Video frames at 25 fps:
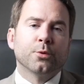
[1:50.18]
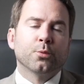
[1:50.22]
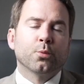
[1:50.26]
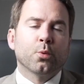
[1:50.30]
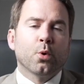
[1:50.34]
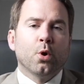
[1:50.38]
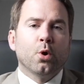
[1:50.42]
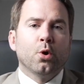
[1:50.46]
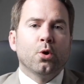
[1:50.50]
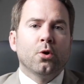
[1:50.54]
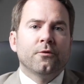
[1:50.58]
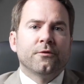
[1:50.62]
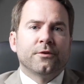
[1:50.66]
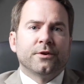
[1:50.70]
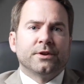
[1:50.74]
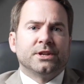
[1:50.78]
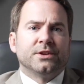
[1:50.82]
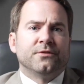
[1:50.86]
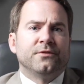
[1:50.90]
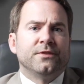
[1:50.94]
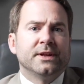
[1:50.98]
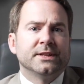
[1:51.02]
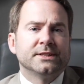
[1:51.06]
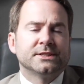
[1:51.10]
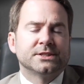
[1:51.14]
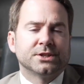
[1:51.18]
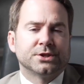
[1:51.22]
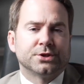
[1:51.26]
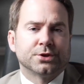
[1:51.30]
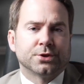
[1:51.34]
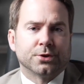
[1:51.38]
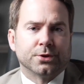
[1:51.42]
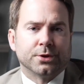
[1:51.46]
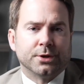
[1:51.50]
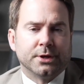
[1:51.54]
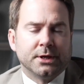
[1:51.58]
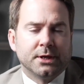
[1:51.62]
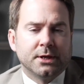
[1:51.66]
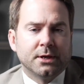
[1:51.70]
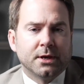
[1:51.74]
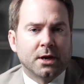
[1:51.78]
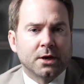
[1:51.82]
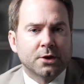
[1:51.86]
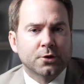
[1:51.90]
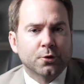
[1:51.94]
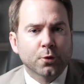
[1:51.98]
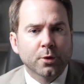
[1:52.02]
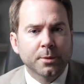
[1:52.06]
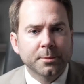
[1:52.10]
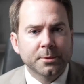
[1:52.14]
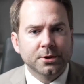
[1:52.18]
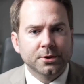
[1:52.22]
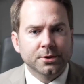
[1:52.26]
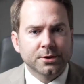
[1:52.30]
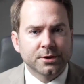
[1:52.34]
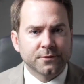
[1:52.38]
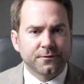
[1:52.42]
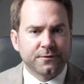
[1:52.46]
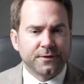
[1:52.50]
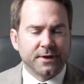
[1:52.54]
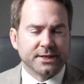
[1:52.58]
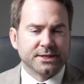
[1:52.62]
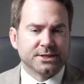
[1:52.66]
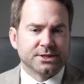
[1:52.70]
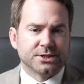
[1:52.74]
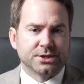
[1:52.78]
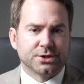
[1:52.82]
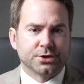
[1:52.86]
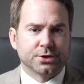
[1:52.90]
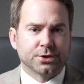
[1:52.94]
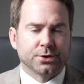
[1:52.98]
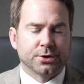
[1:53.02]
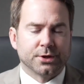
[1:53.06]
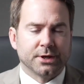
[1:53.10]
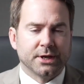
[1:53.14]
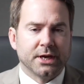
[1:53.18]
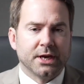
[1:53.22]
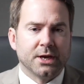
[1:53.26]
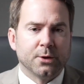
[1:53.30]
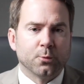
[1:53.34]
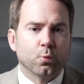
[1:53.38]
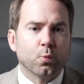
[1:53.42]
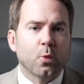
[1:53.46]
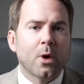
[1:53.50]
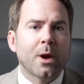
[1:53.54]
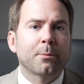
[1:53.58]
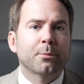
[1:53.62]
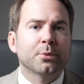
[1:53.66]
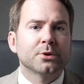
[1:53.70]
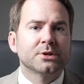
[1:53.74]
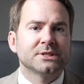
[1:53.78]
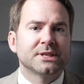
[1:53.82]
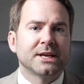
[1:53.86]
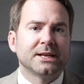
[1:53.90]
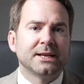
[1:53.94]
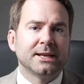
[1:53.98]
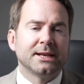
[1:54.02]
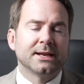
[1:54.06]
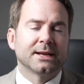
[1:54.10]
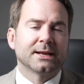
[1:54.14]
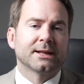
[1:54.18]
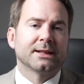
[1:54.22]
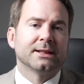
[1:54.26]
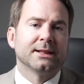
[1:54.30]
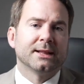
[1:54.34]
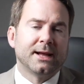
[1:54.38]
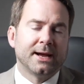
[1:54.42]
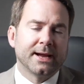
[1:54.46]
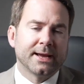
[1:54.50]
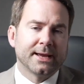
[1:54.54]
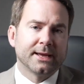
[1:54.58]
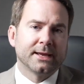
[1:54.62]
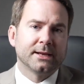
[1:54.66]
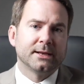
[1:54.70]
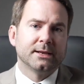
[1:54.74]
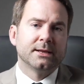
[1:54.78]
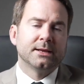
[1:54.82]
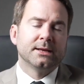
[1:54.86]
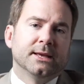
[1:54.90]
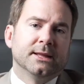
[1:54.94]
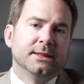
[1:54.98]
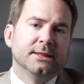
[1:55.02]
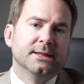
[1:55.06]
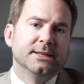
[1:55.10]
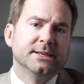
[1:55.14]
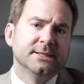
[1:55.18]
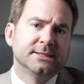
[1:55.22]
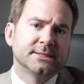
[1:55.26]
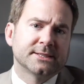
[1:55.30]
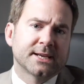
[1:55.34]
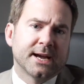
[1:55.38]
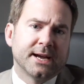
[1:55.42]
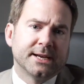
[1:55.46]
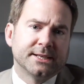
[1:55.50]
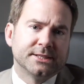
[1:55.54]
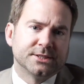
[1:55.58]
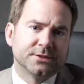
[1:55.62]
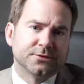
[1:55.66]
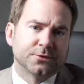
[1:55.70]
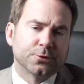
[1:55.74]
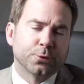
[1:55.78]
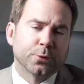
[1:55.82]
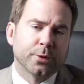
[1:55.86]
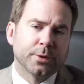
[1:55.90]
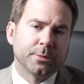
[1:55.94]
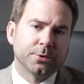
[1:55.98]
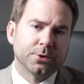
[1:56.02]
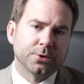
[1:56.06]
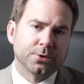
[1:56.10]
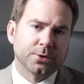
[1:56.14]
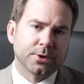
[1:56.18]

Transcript: role of a defense attorney, a criminal defense attorney, in representing a client in these kinds of criminal